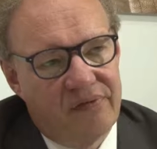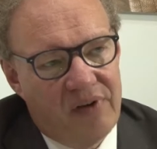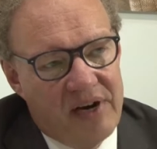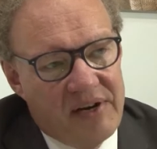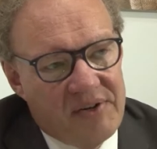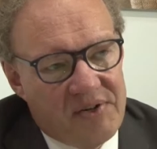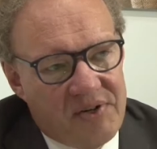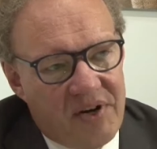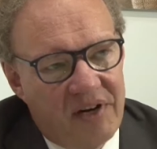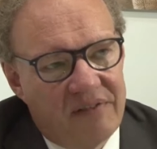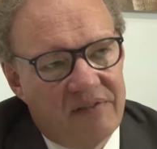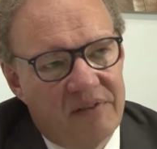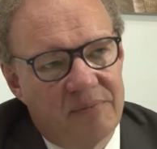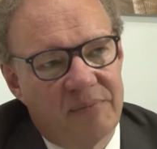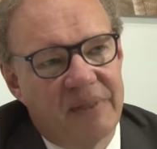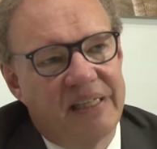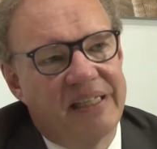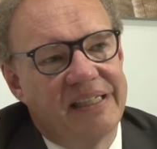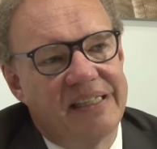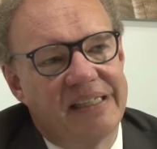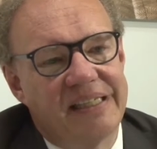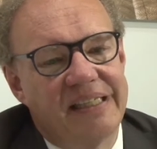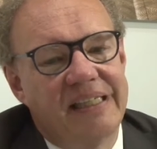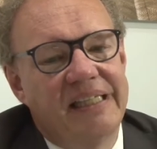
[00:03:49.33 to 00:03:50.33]
French
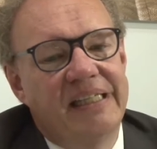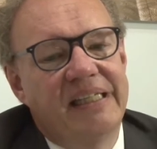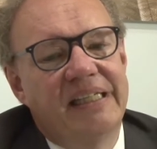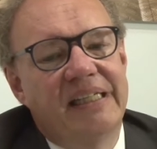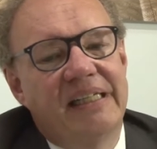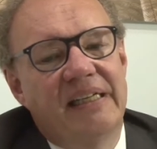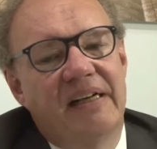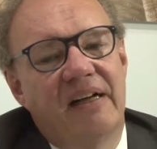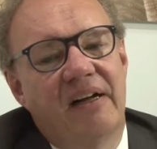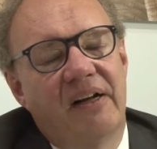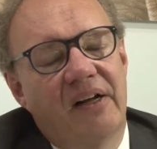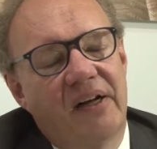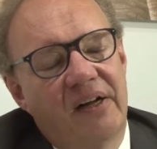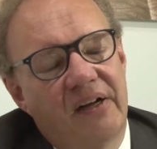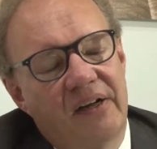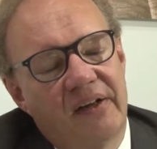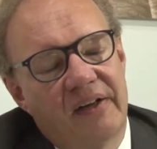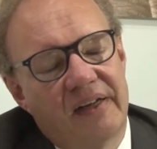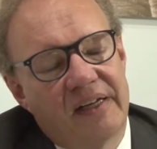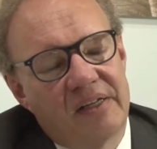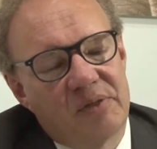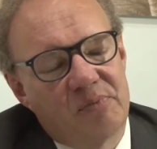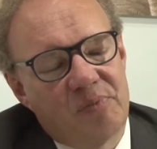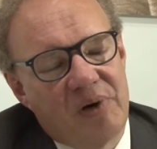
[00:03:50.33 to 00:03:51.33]
government uh,
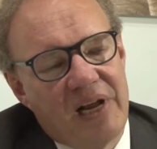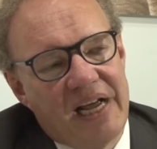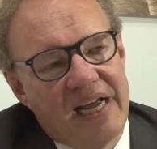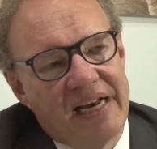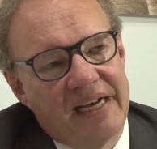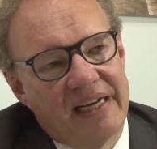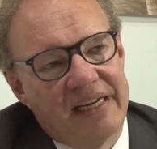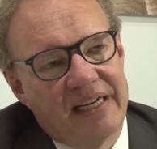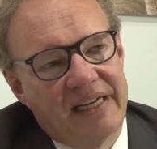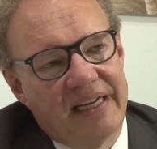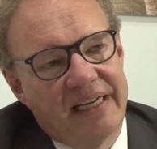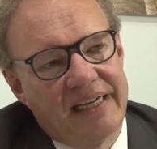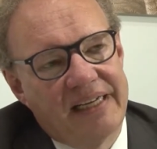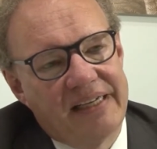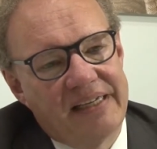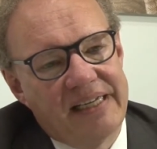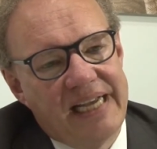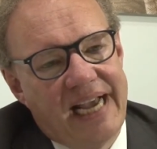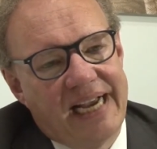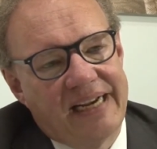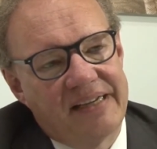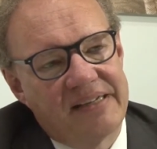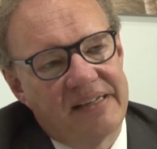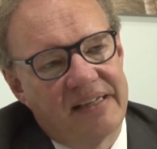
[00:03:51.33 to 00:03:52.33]
is planning a
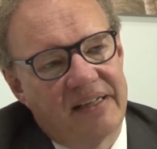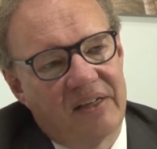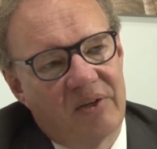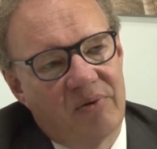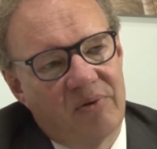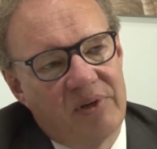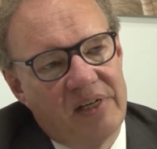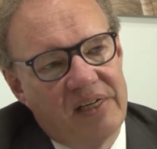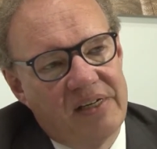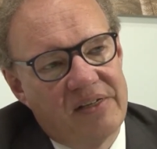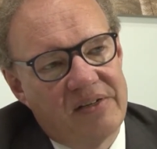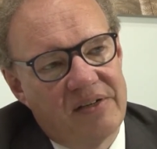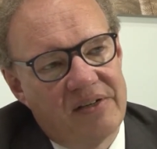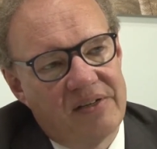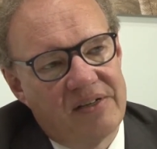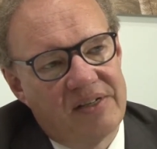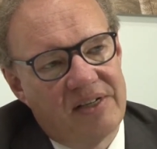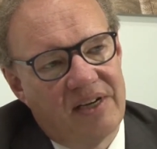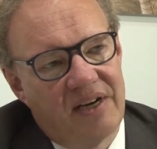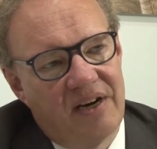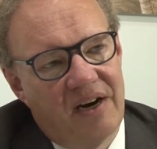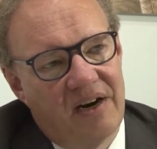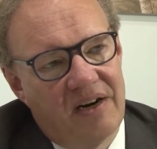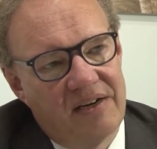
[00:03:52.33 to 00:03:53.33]
tax increase on
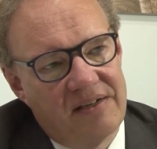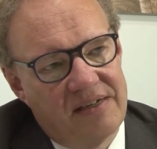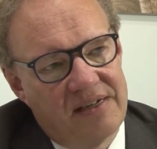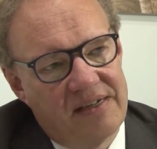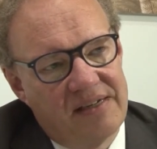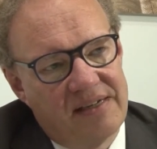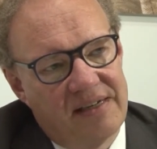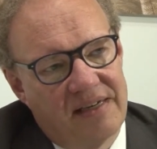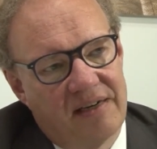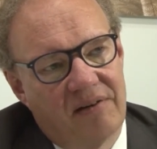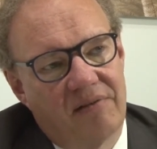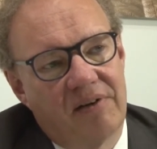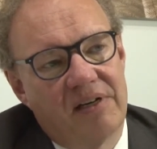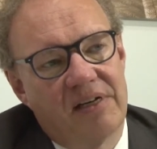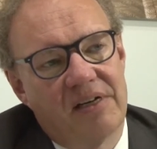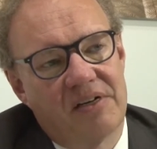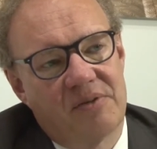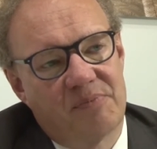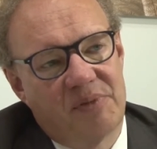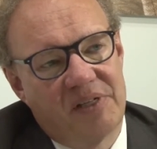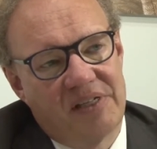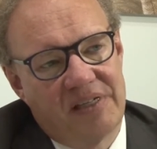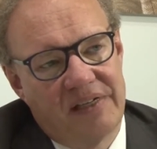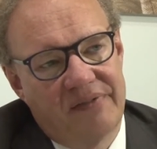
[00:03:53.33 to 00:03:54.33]
cigars and
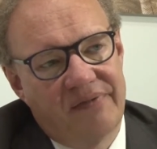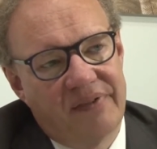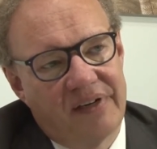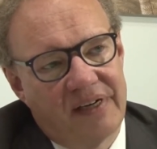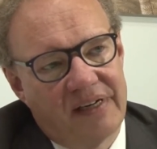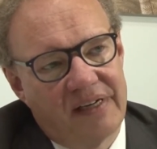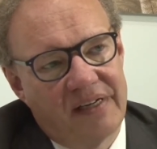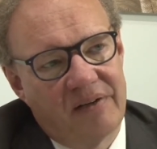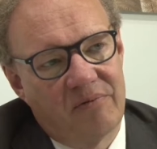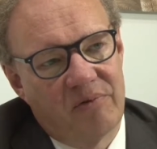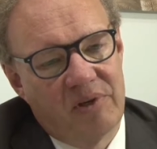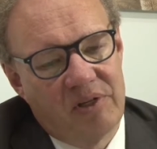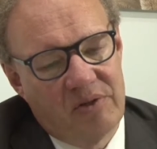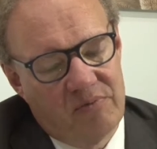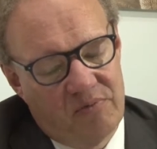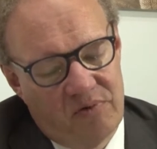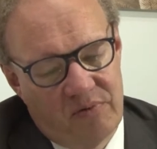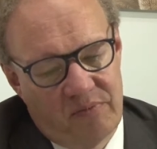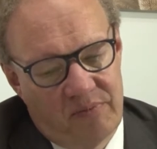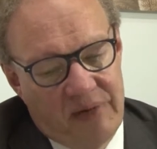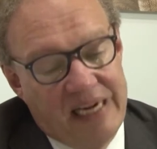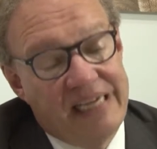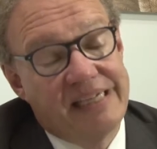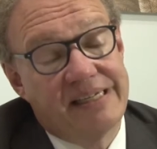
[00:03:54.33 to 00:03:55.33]
cigarillos specifically, which
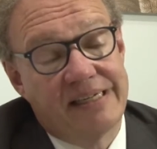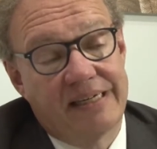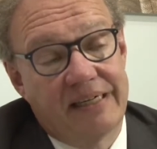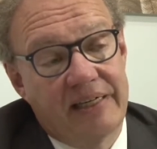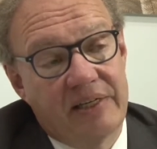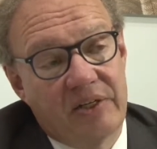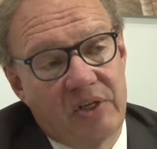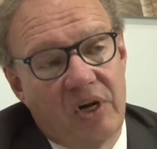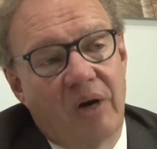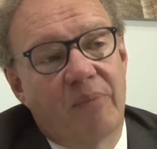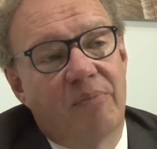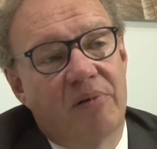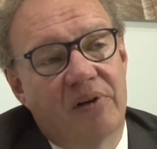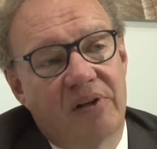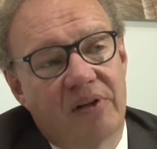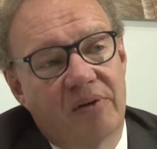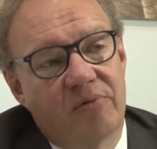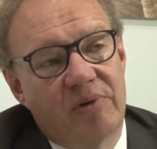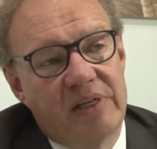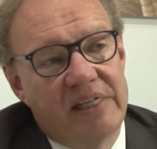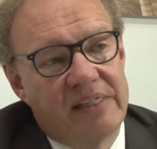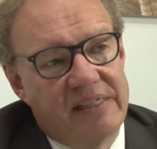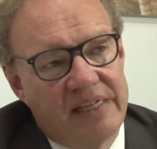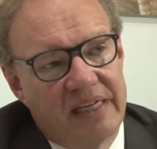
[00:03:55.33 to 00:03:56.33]
would basically double the
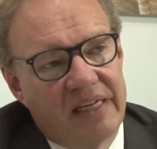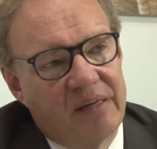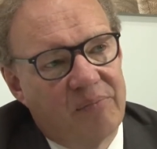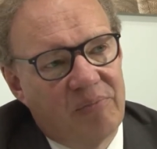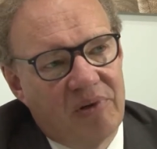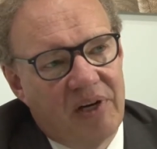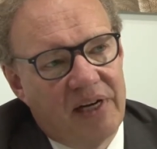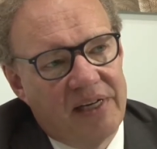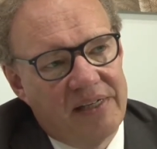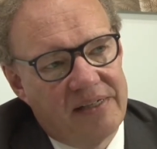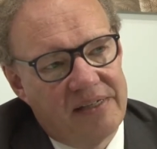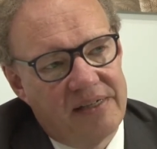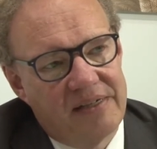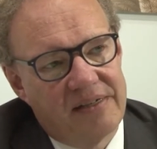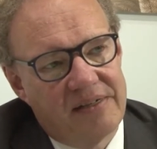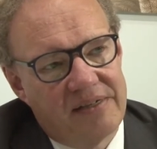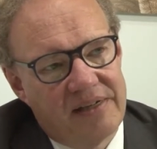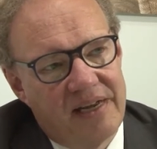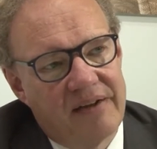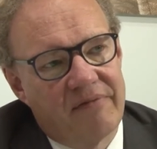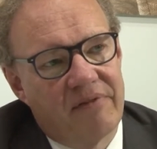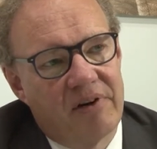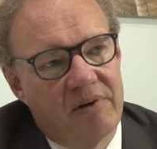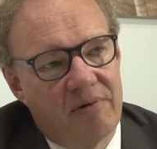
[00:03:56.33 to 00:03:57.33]
retail
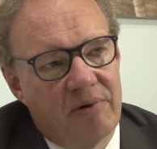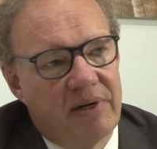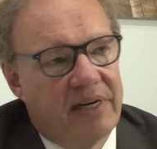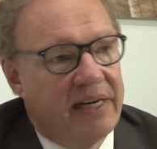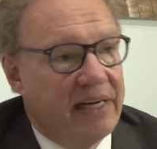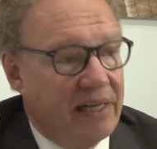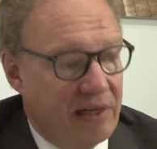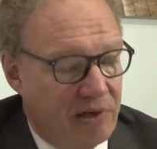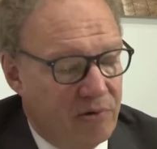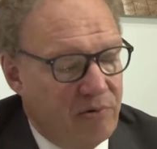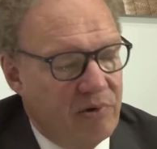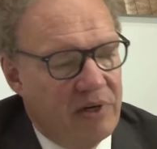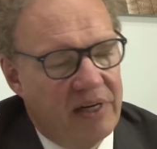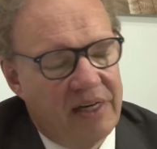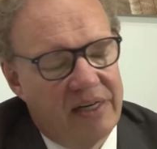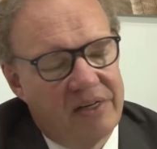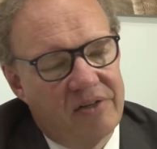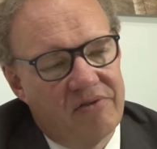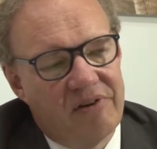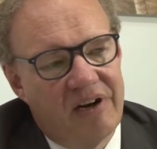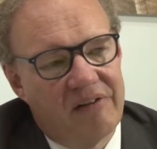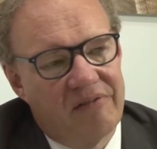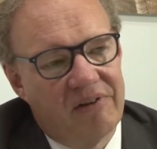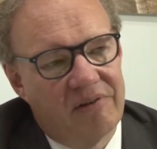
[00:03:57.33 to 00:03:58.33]
prices everywhere, including
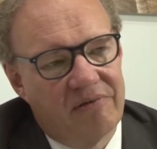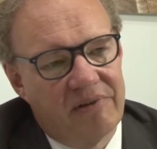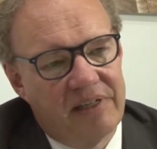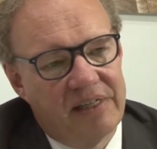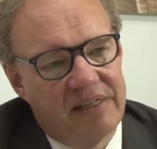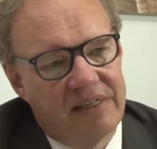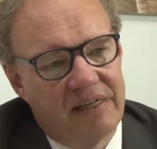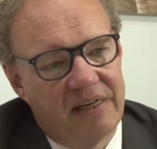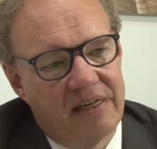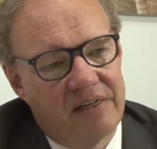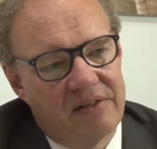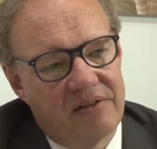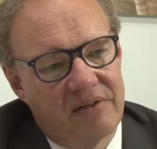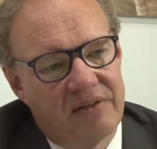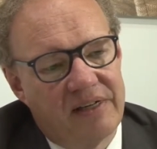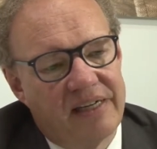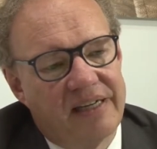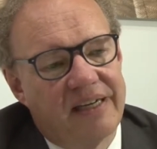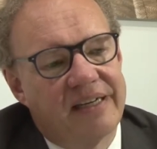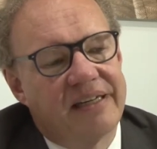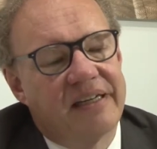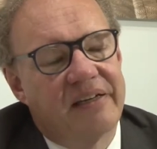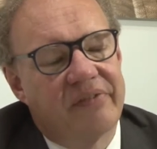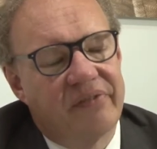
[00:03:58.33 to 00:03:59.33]
in travel retail. So
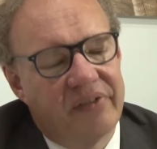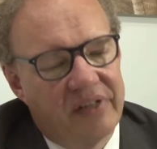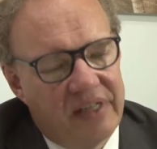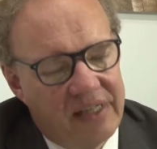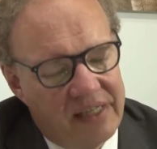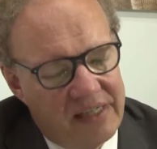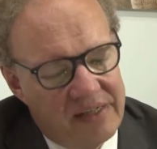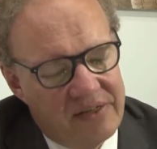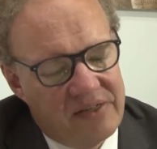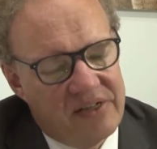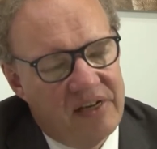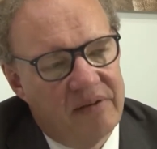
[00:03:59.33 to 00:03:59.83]
there are definitely